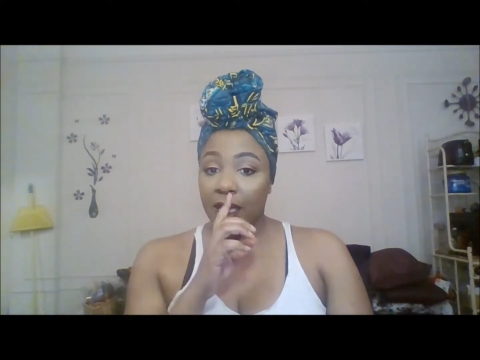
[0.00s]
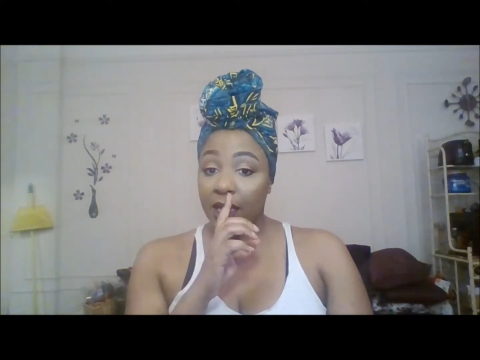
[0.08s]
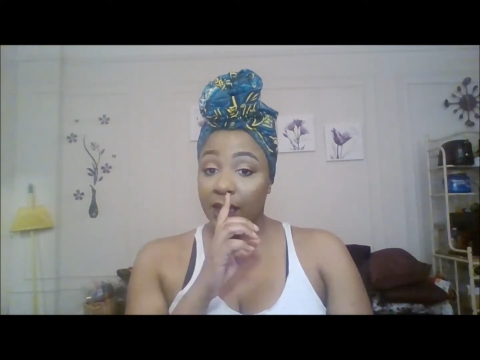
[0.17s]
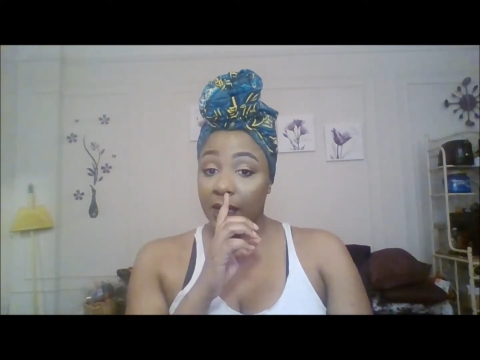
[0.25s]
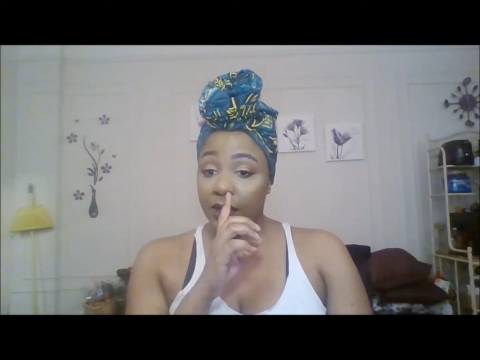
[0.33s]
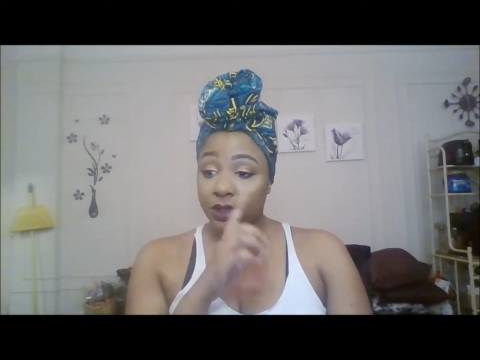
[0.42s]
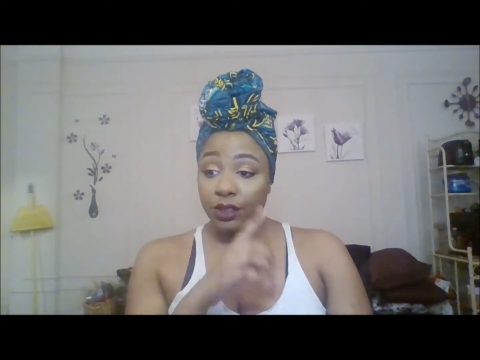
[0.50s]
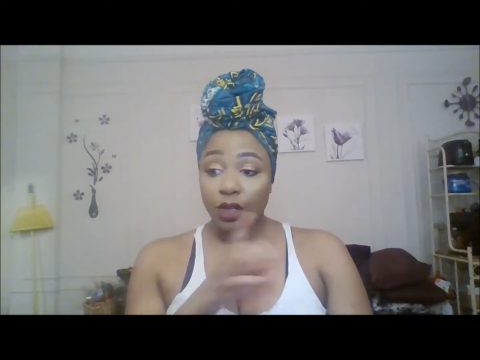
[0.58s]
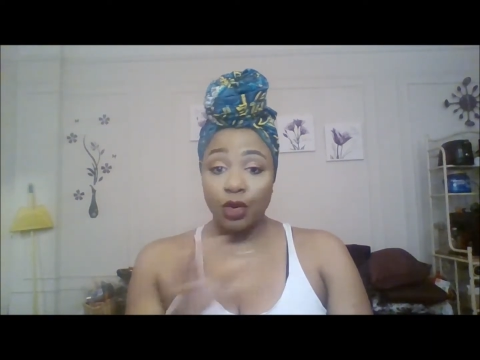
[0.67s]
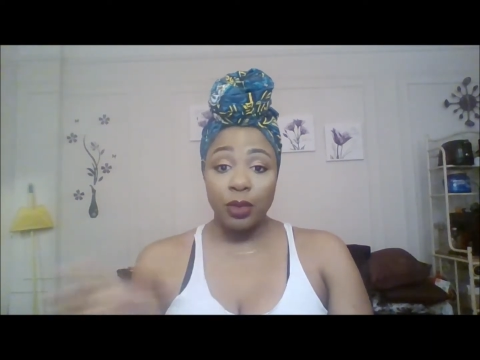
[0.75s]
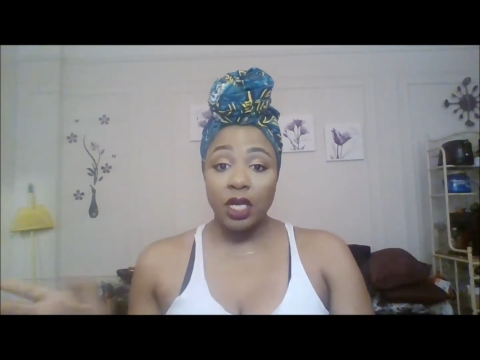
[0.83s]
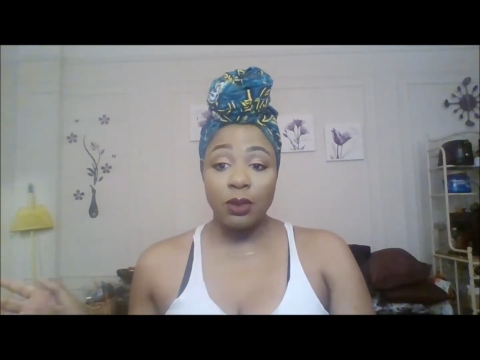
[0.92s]
And there are
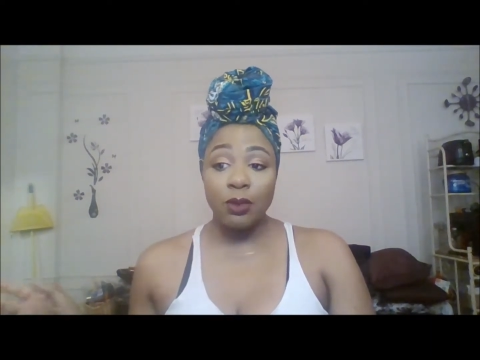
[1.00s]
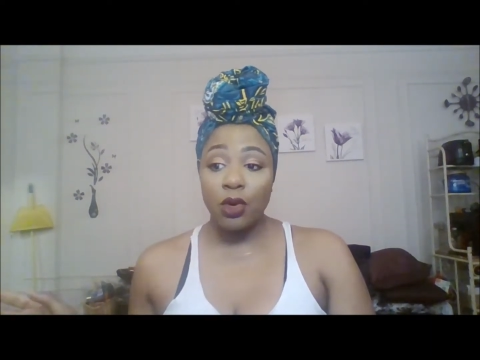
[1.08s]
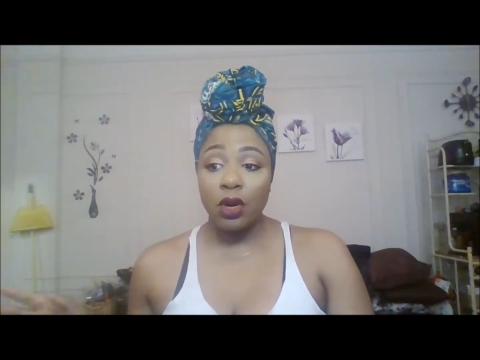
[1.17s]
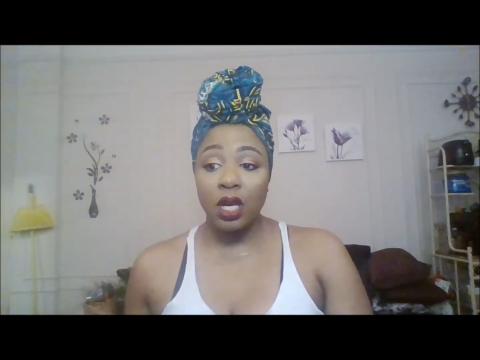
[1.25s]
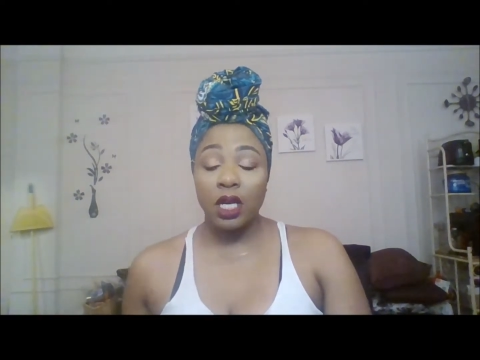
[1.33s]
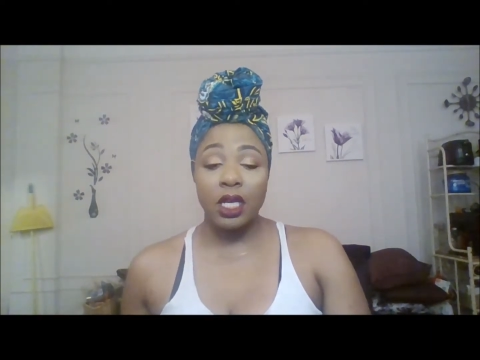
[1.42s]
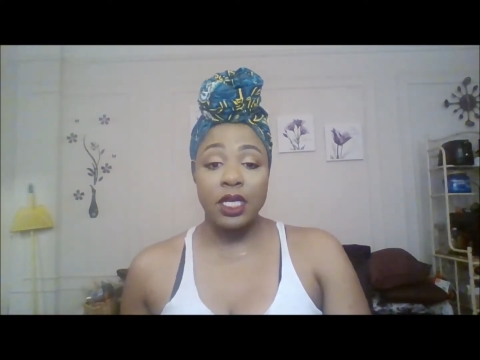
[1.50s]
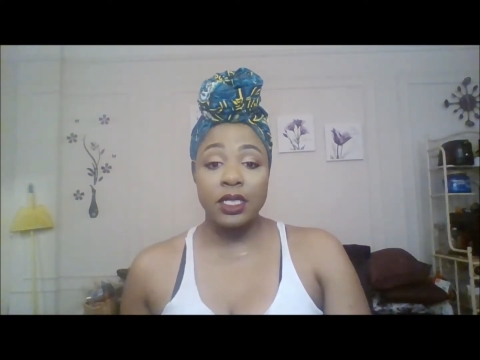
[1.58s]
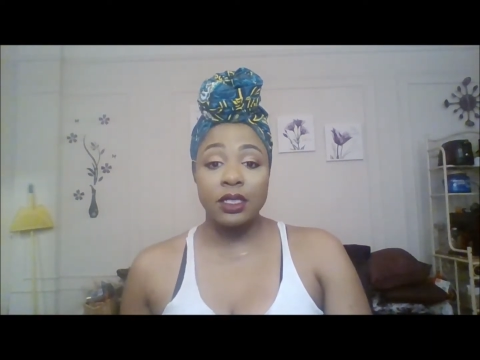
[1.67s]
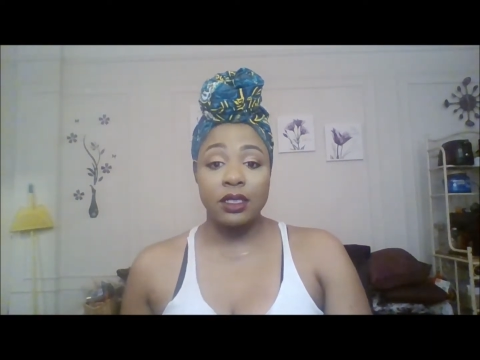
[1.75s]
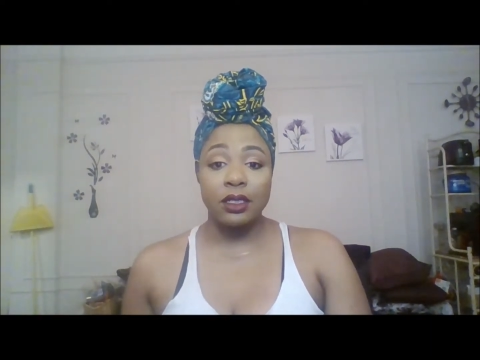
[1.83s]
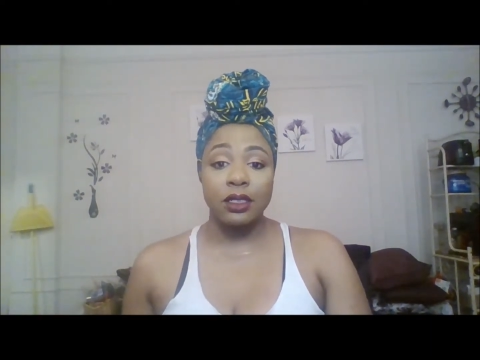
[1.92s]
so many more
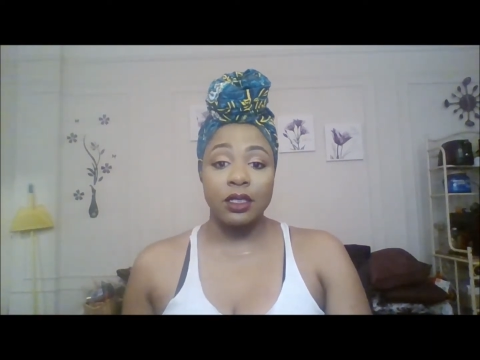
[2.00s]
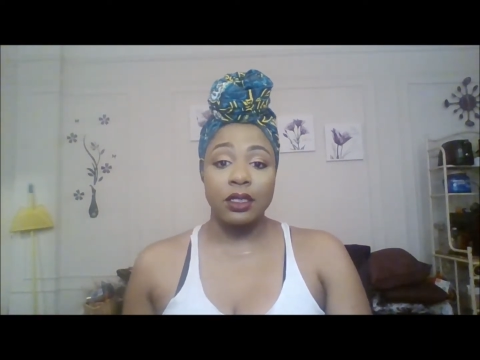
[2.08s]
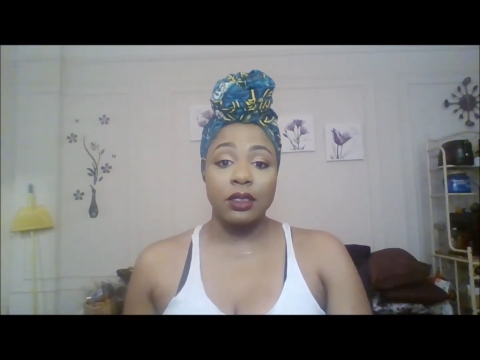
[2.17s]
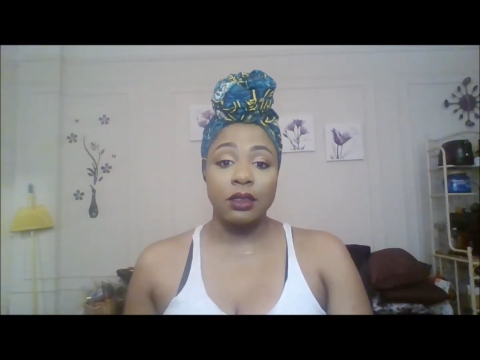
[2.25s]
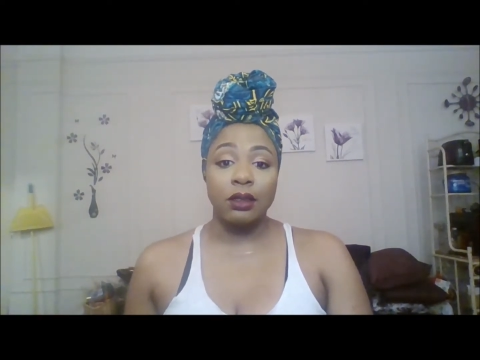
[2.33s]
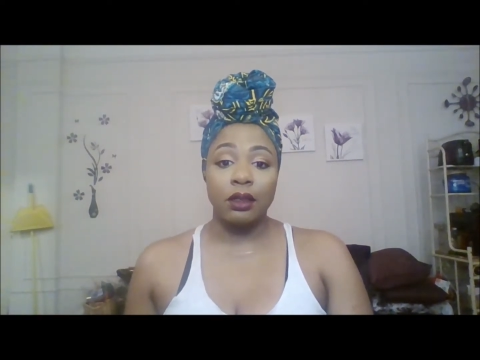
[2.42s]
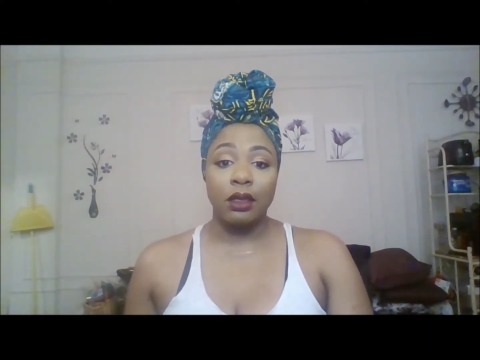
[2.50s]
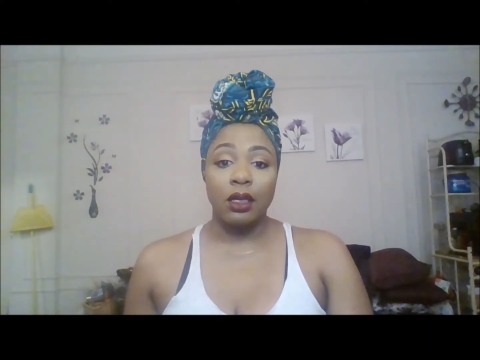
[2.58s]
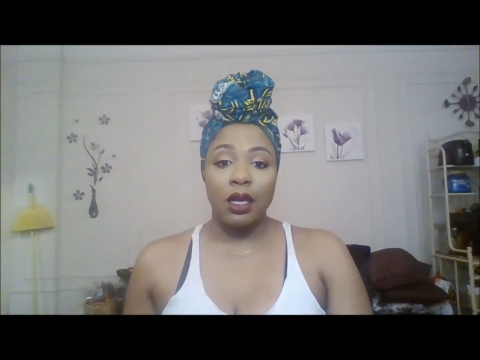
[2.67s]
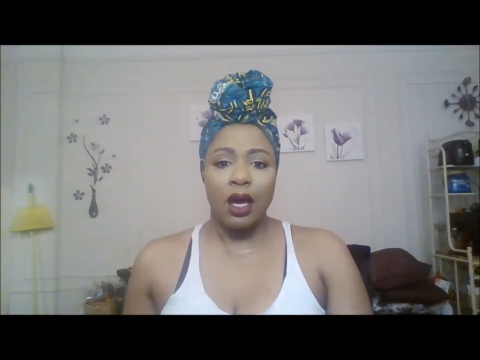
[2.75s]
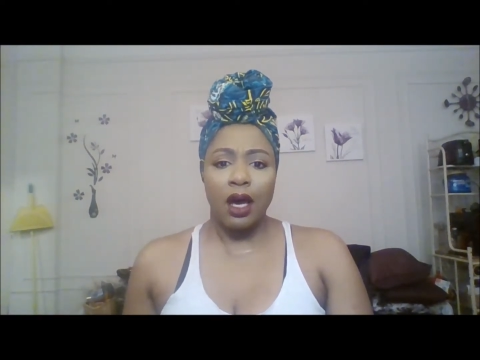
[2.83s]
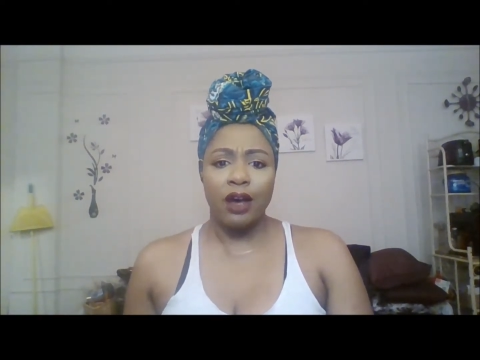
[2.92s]
instances
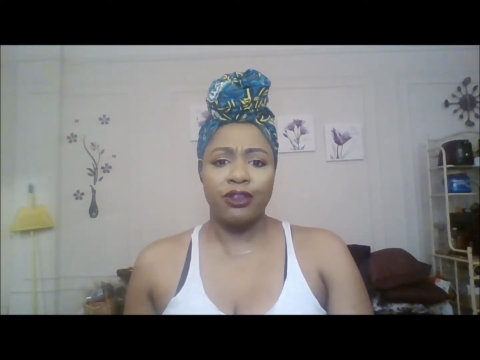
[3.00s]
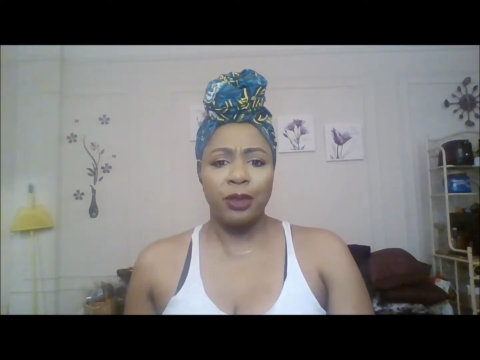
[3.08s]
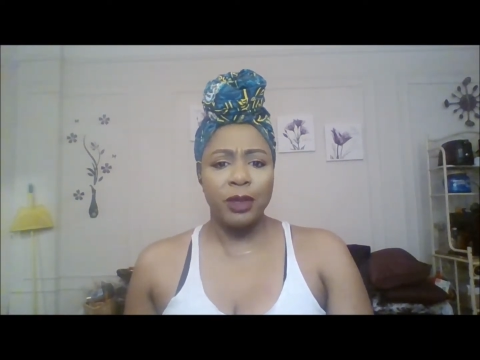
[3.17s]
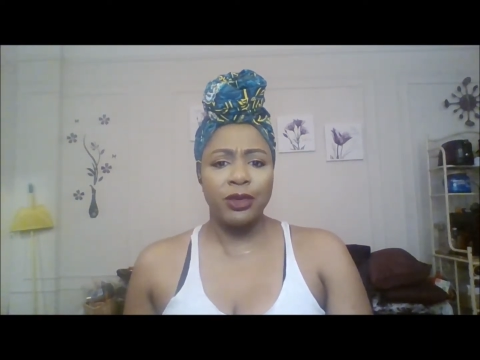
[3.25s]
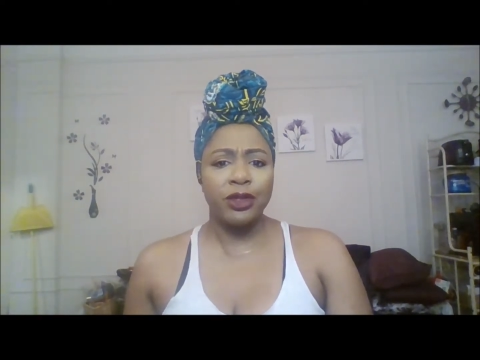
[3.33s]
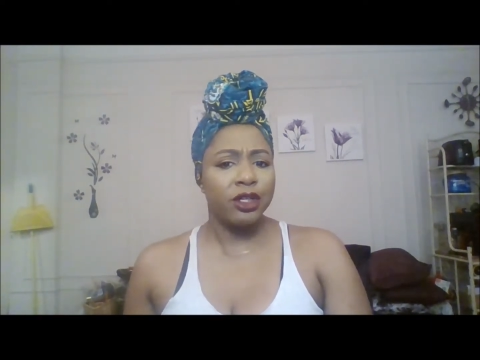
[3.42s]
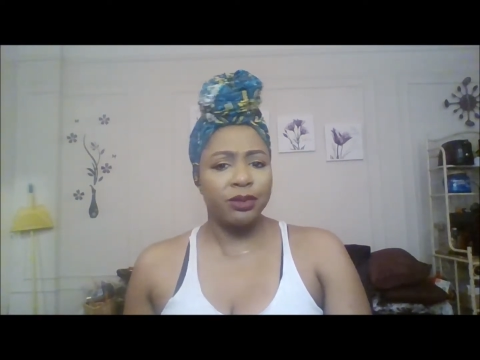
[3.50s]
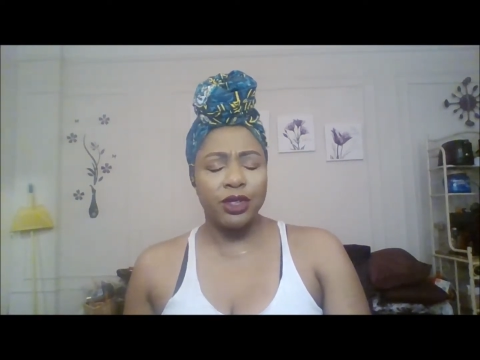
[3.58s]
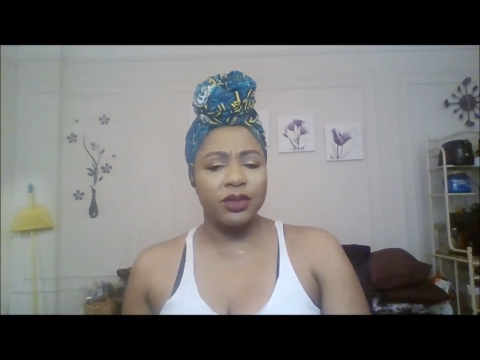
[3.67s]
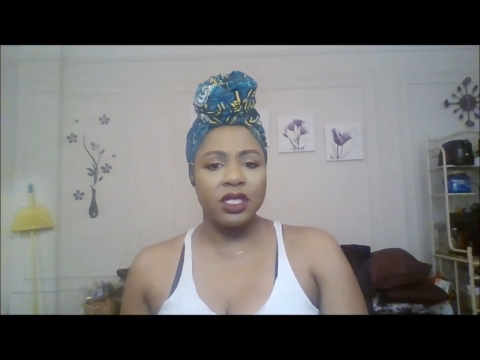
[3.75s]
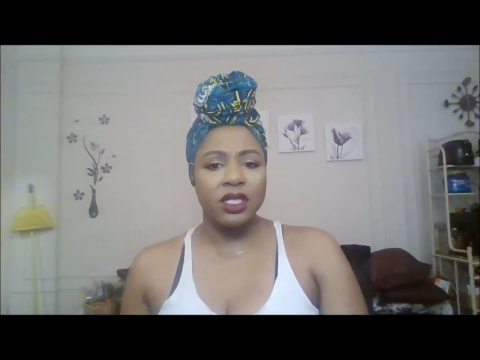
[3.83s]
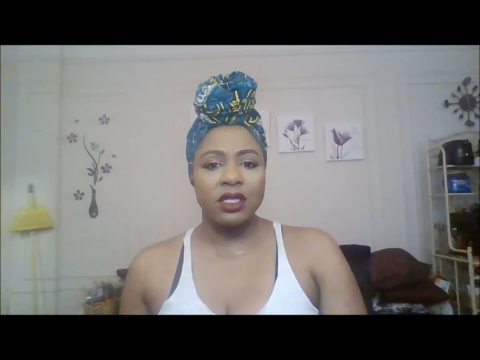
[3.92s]
of people
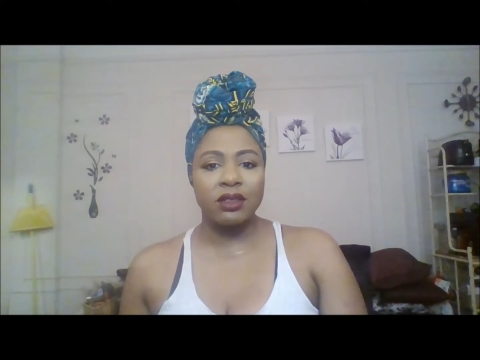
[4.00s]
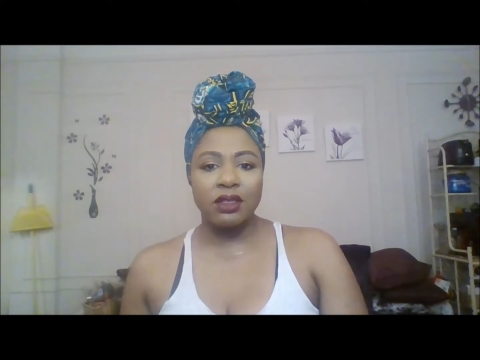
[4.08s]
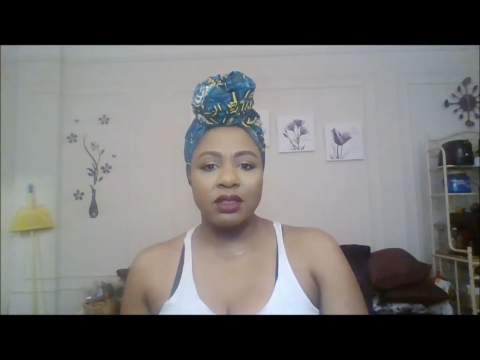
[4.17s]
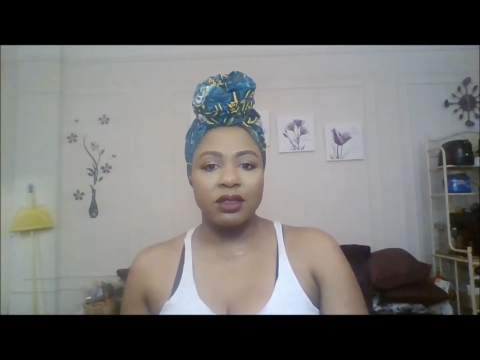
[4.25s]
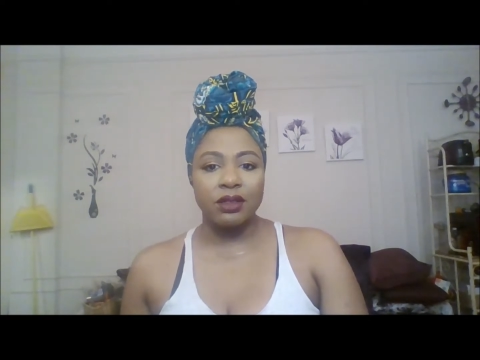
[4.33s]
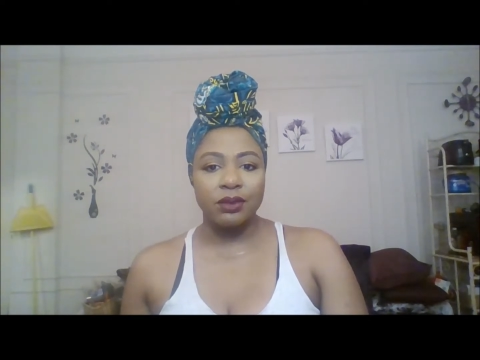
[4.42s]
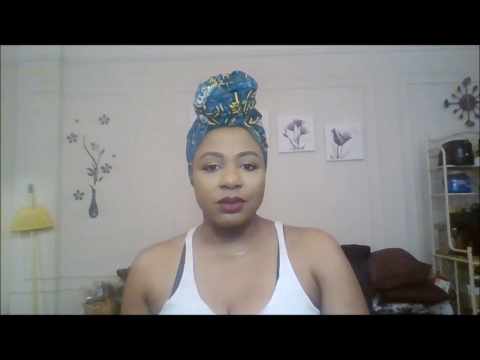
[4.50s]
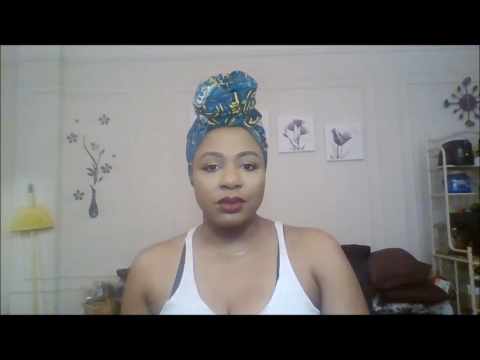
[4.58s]
abusing the system.